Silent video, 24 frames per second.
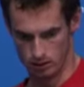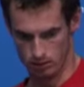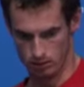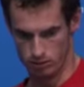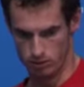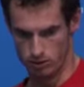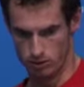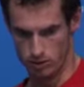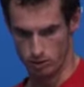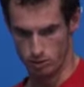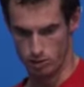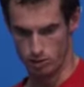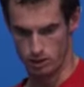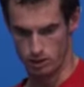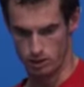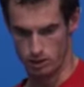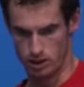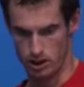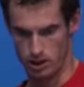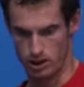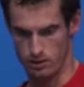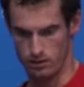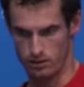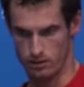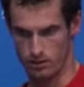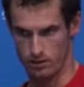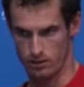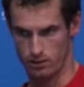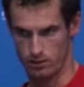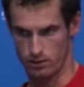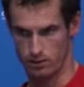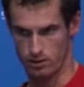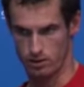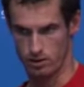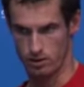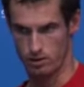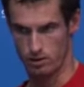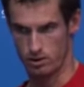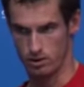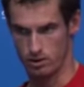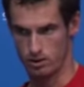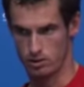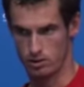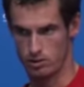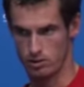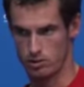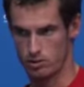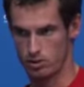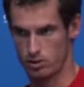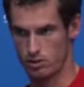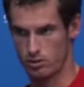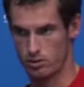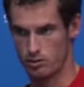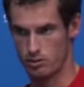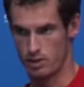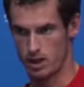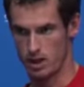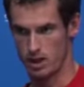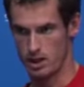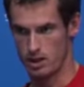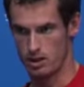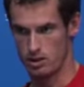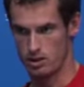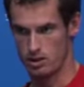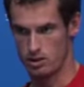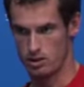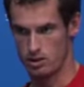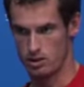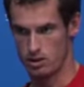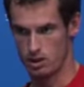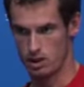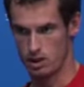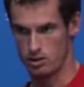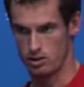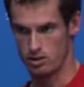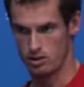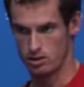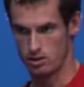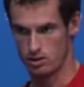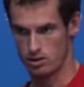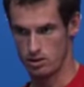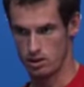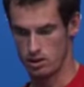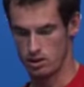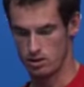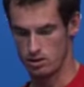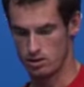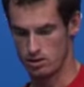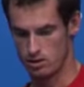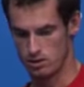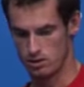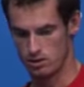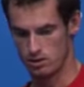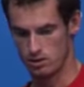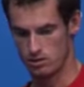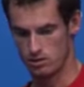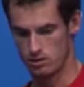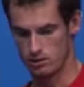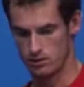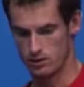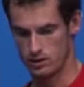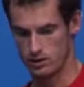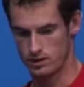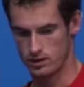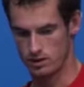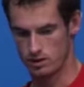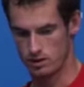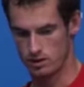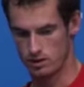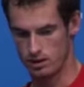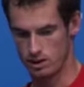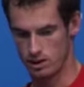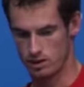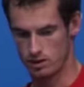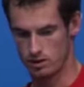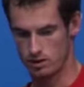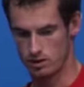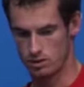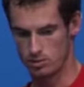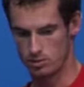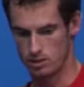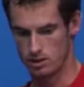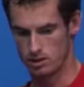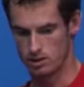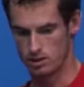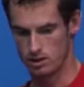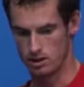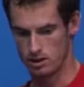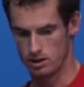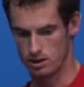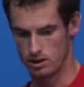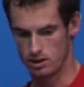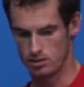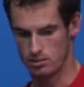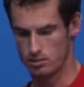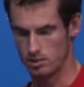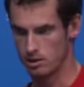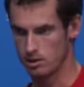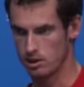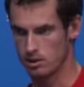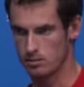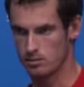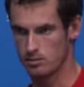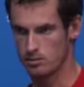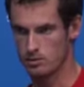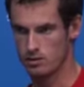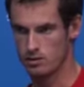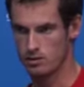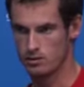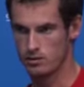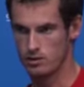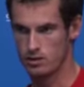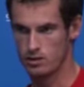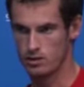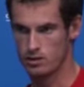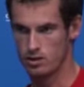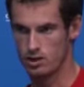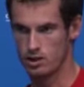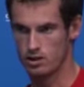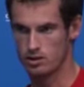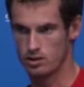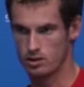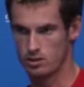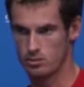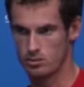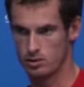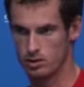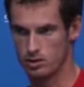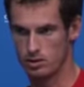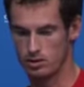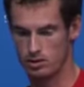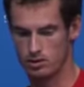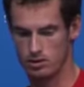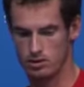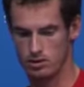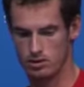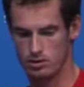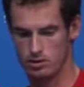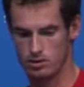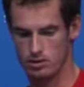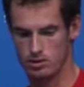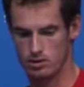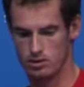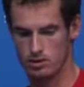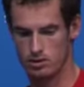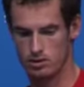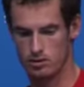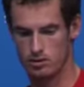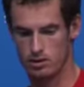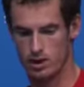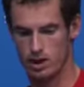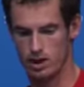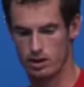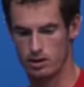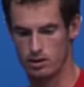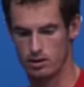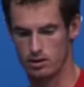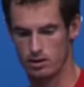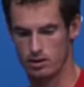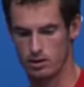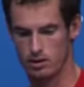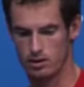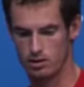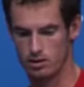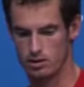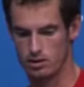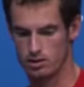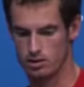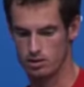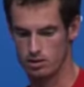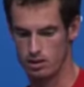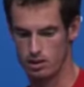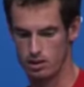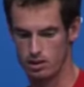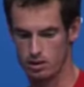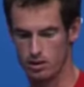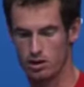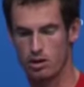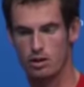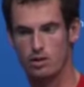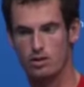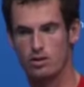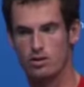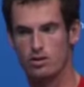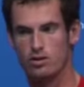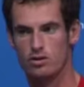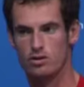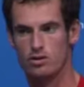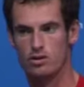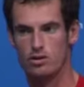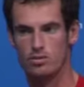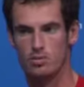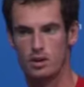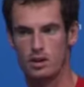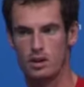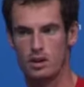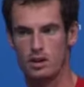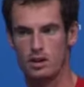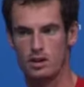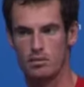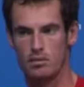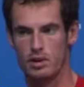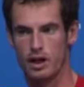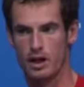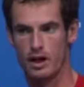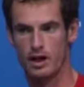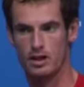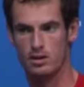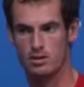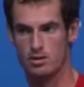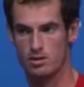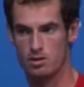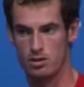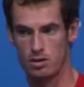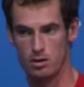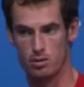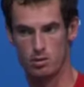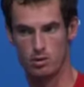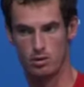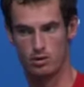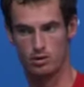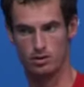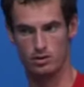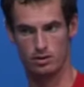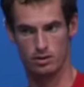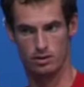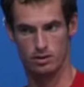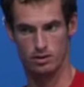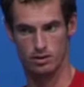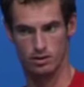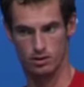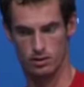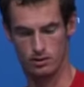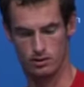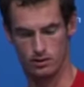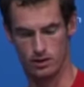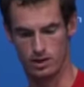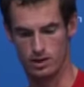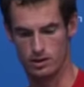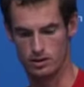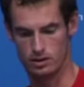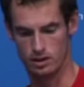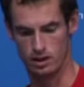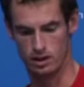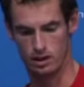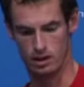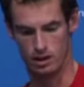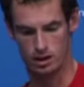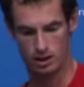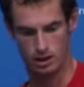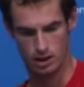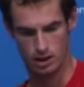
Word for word: you know, when you're kind of in control of a match and then you start to physically get a little bit tired, it becomes frustrating because, you know, rather than concentrating on just playing the match, which I was in the first set,